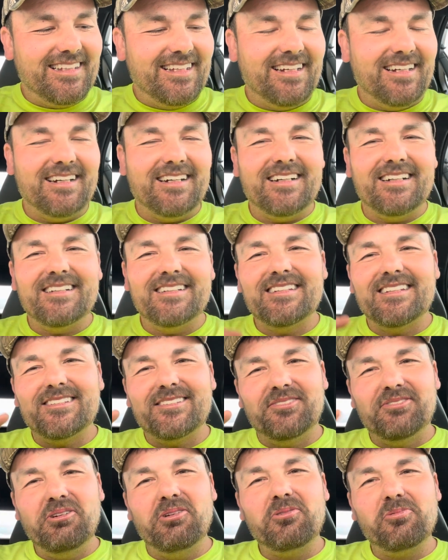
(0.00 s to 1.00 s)
The
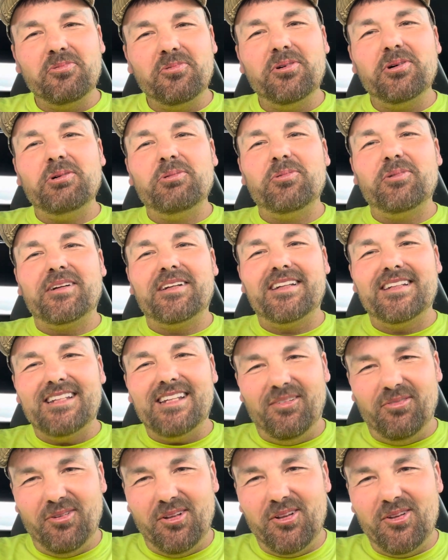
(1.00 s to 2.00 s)
steering wheel, we're gonna
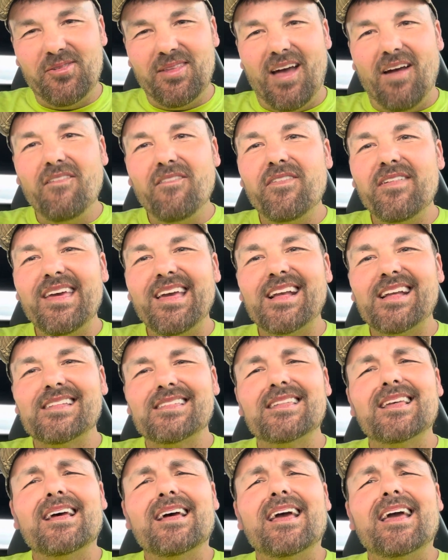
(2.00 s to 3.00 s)
definitely do that
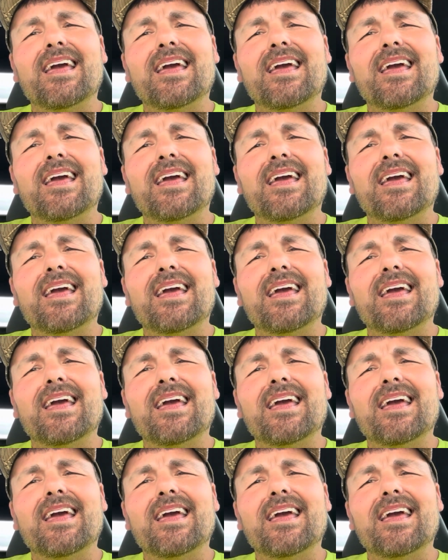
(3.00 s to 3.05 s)
fix.